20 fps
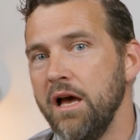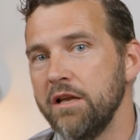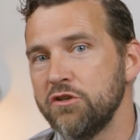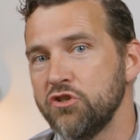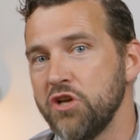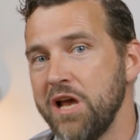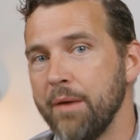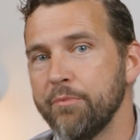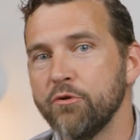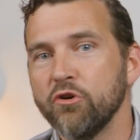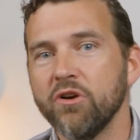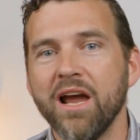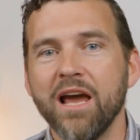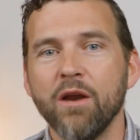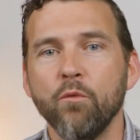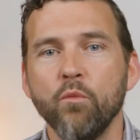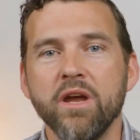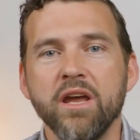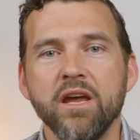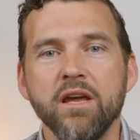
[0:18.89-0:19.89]
chapter,
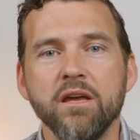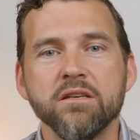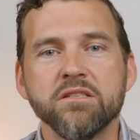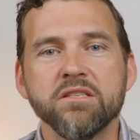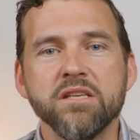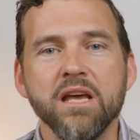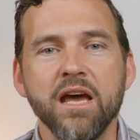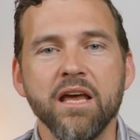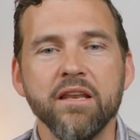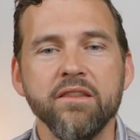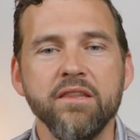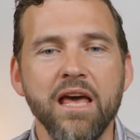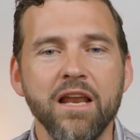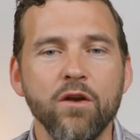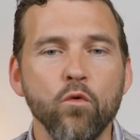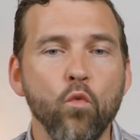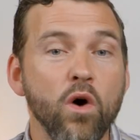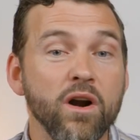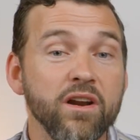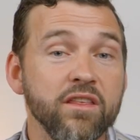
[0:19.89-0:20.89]
and we said
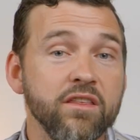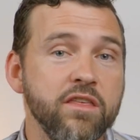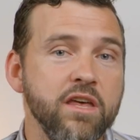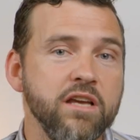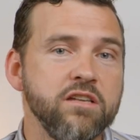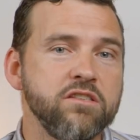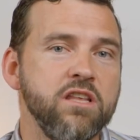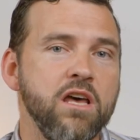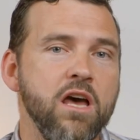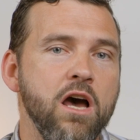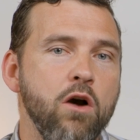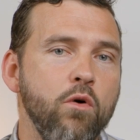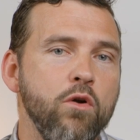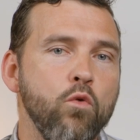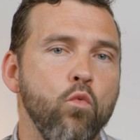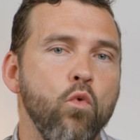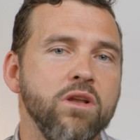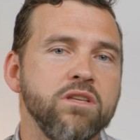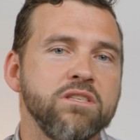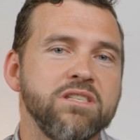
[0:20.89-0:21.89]
that one of the things that
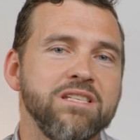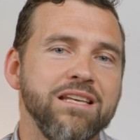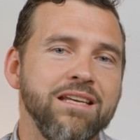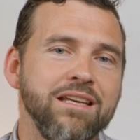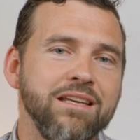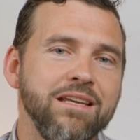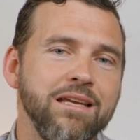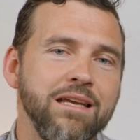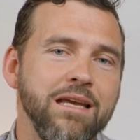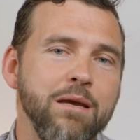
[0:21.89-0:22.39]
Owen wants to